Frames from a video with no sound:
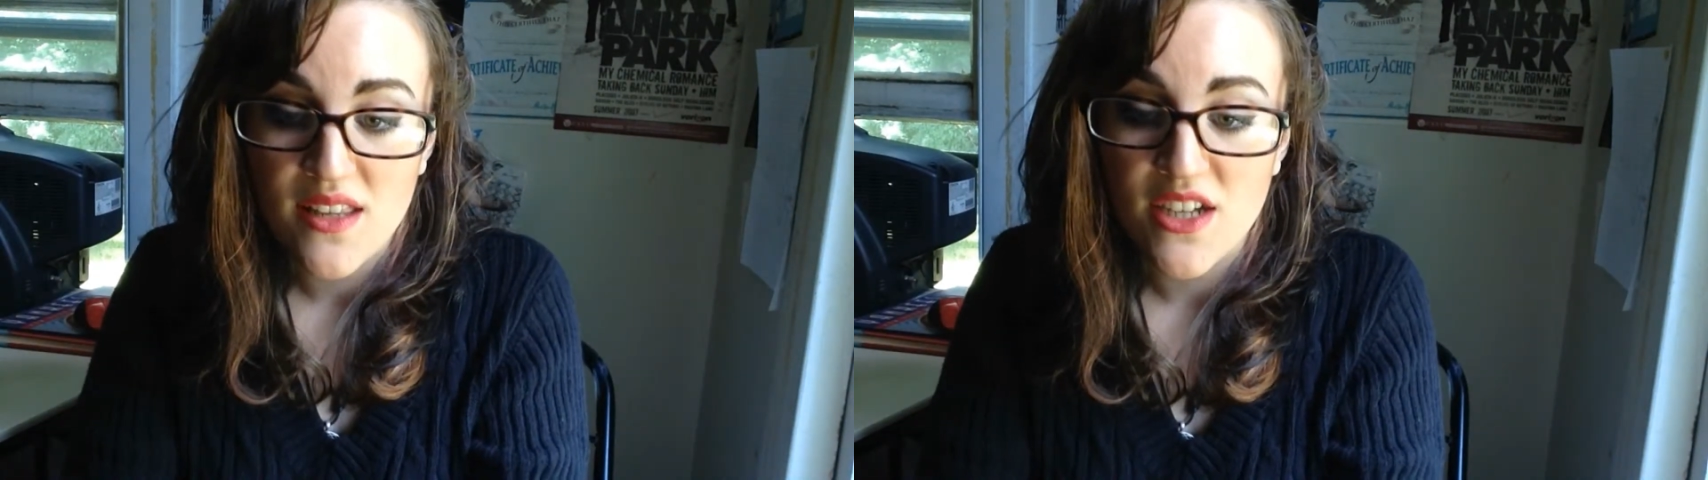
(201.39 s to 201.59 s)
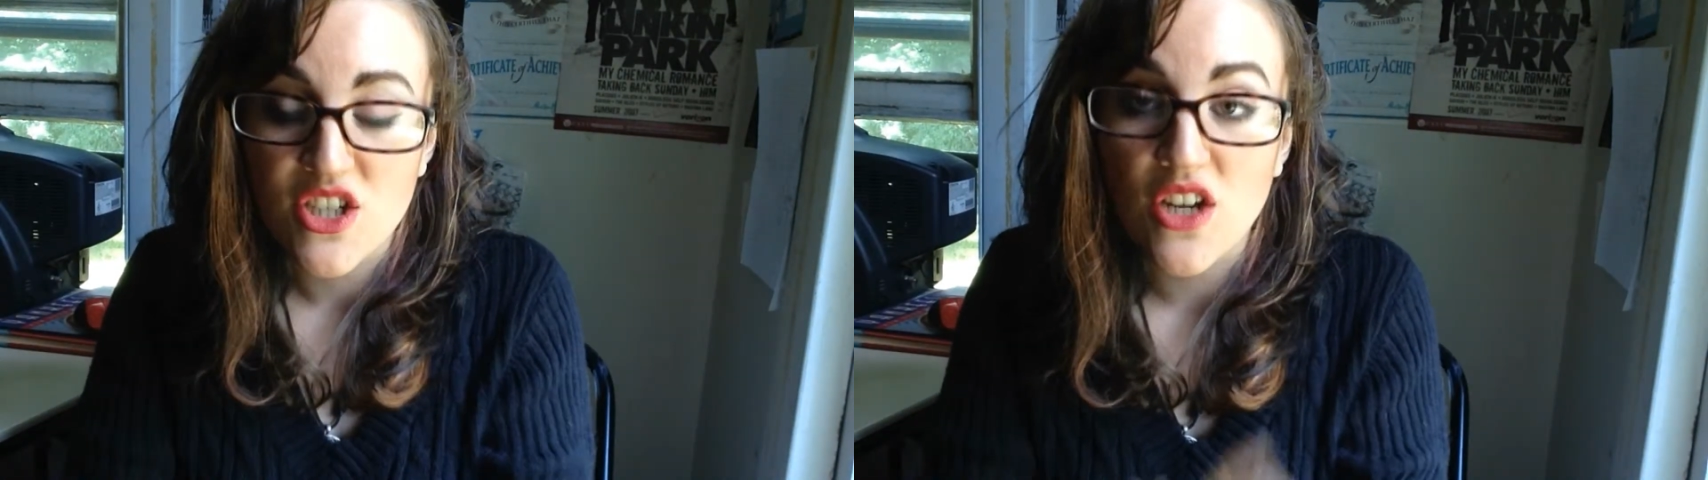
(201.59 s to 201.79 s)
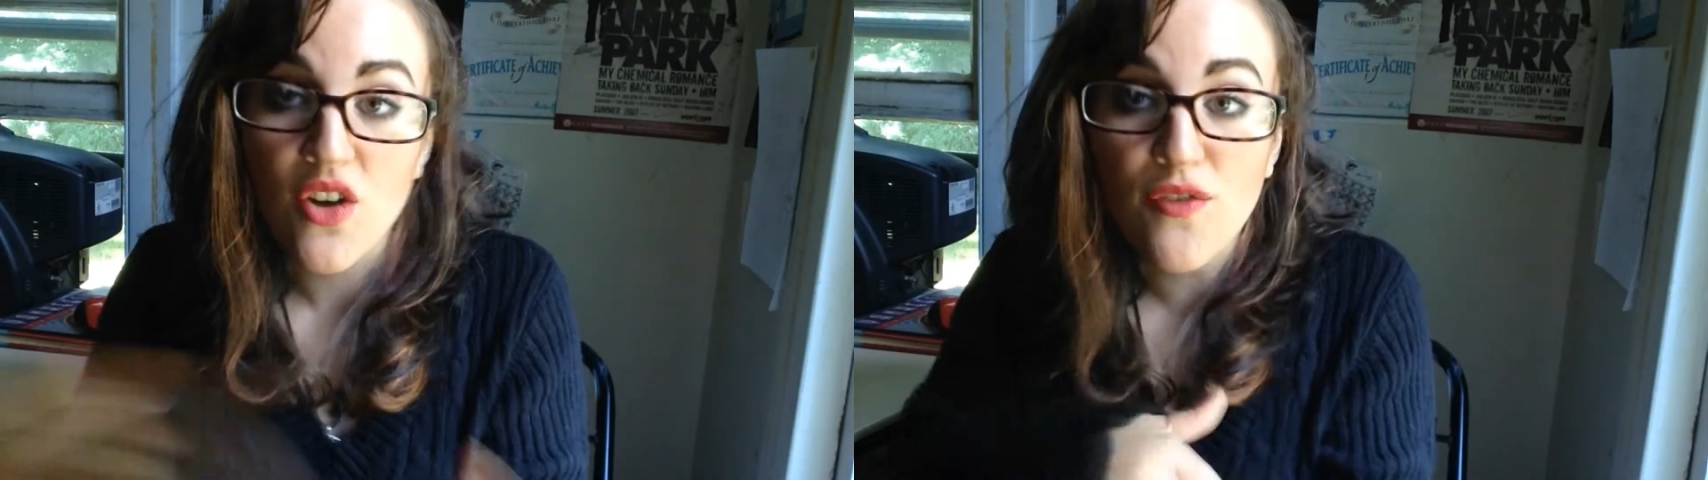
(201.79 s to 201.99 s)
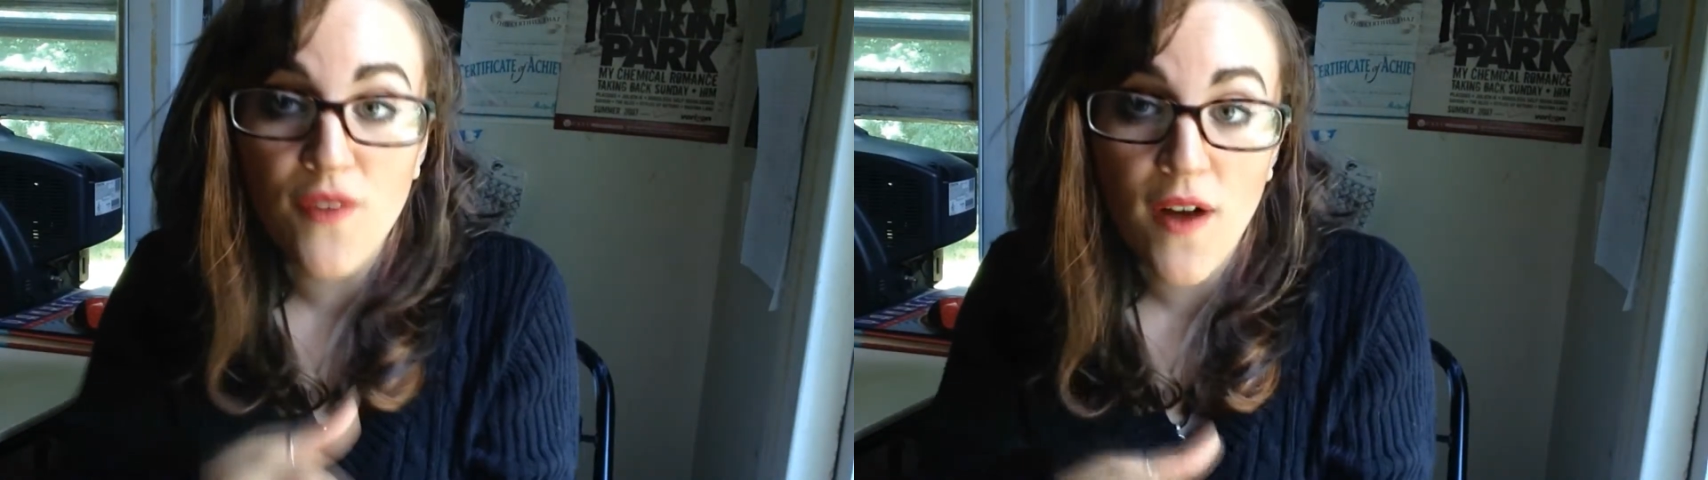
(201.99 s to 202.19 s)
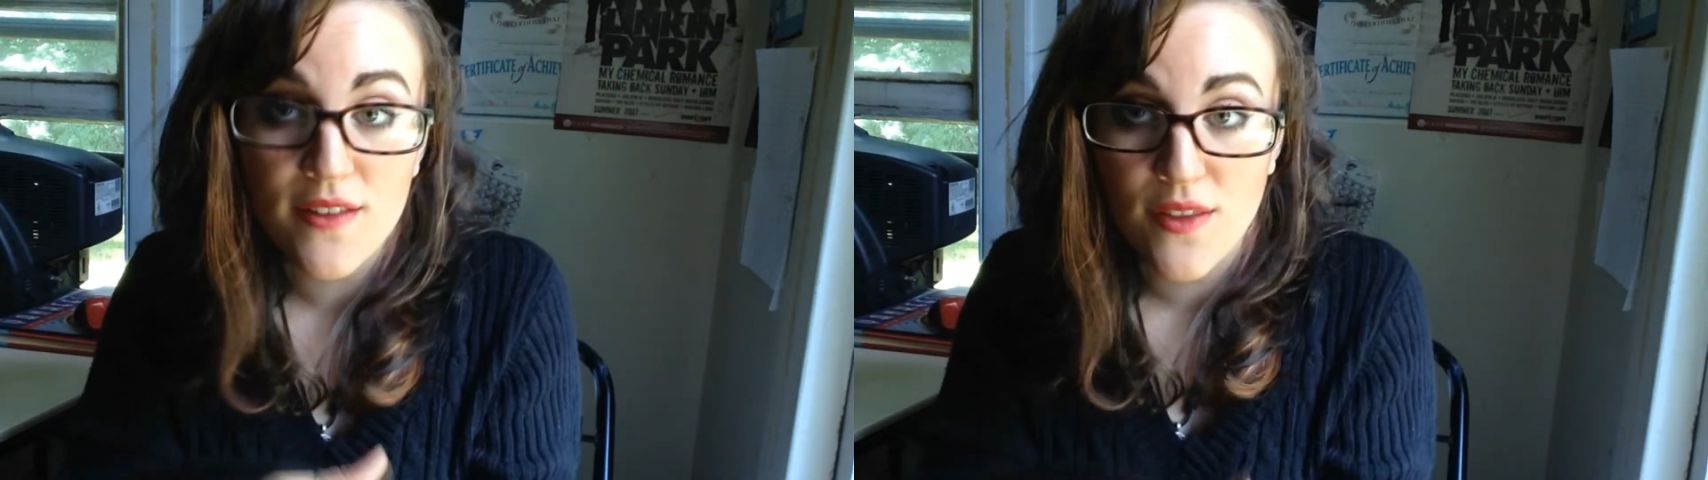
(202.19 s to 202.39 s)
that she could have
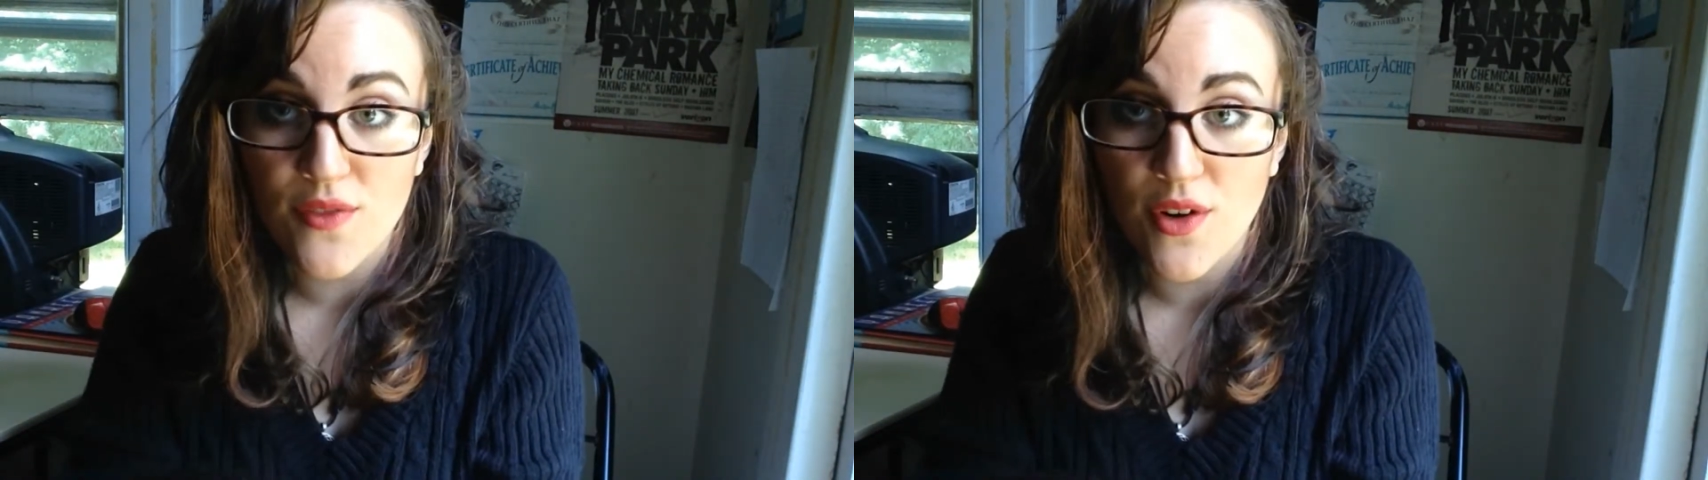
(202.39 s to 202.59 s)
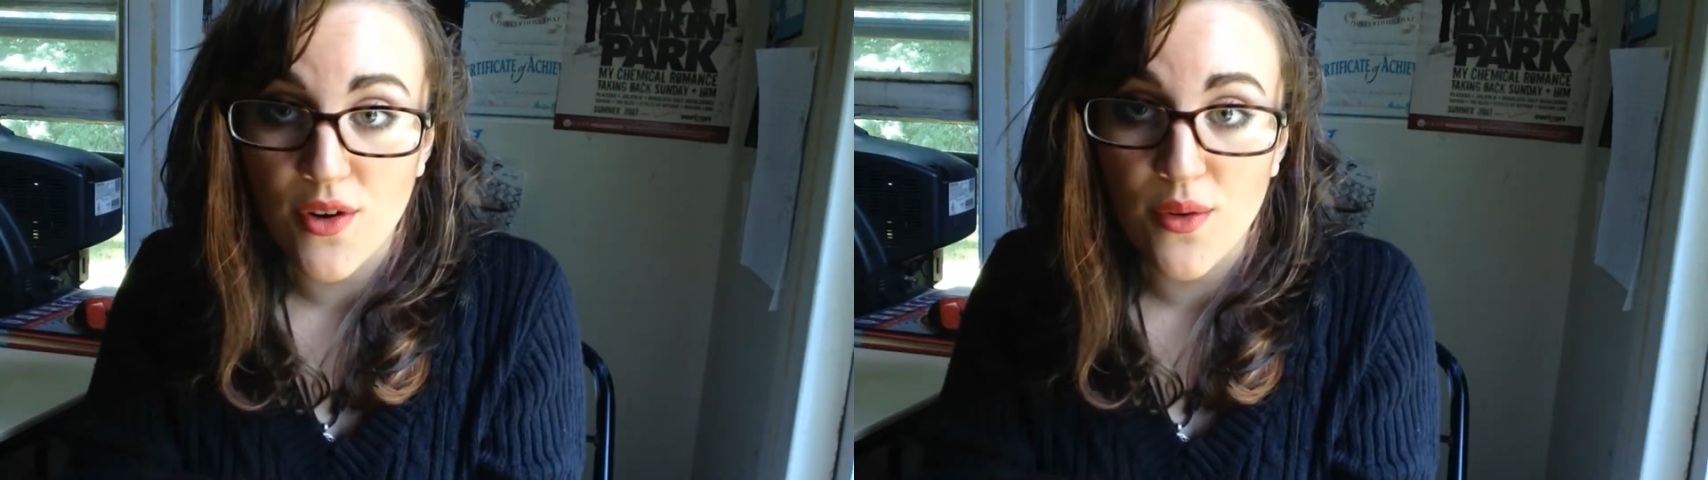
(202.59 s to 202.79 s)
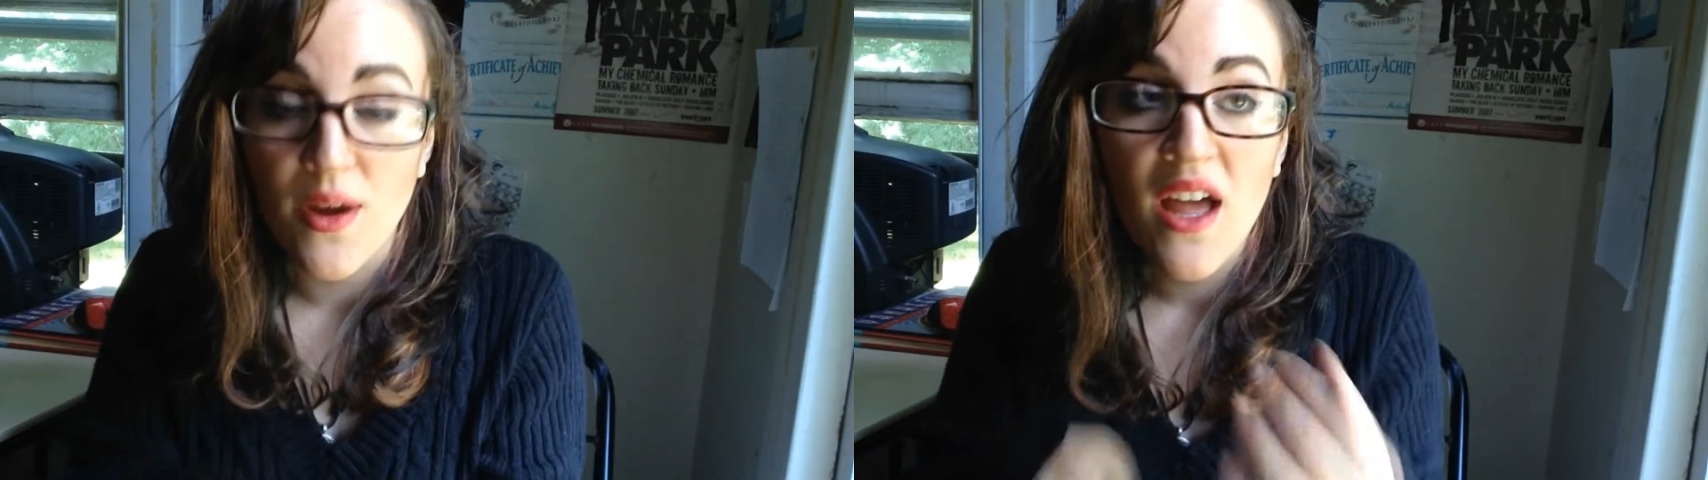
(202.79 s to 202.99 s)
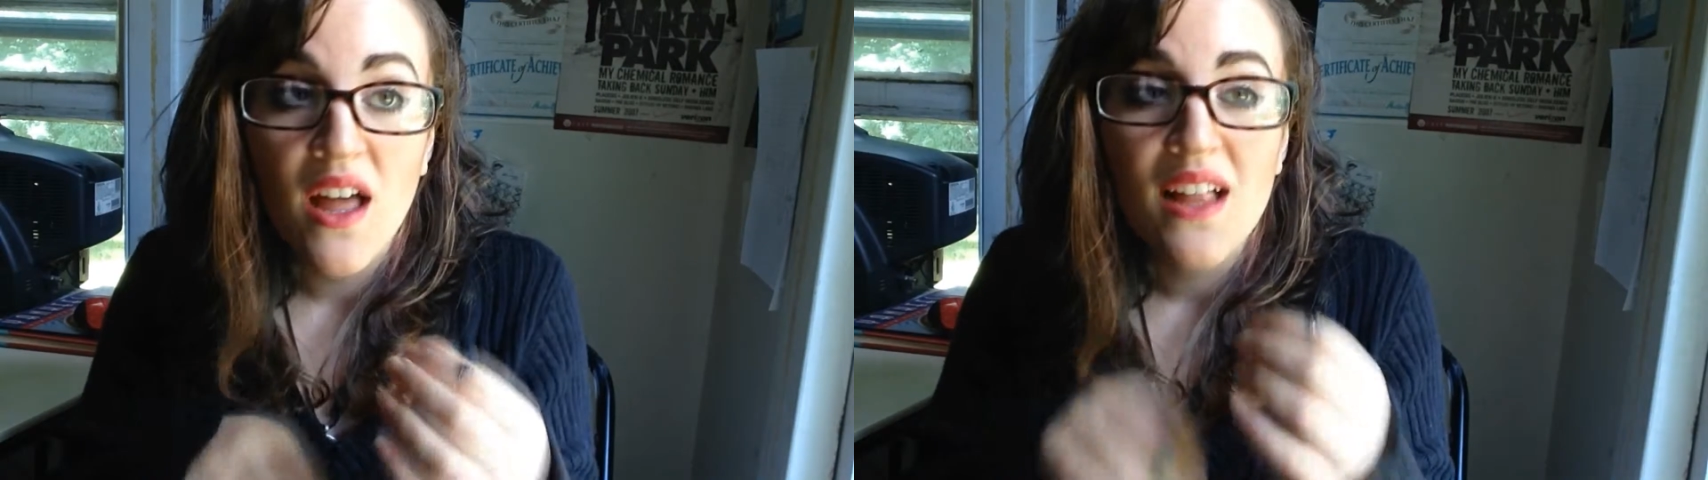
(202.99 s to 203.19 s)
fallen through